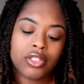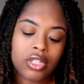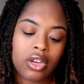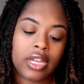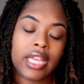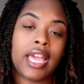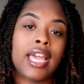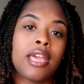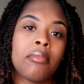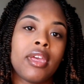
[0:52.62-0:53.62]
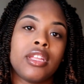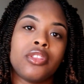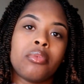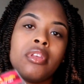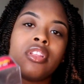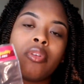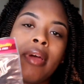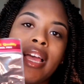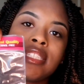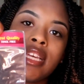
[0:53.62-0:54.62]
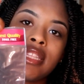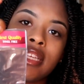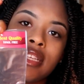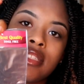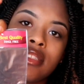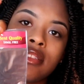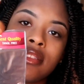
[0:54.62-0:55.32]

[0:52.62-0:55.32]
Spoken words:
So it came in 3 little packs like this.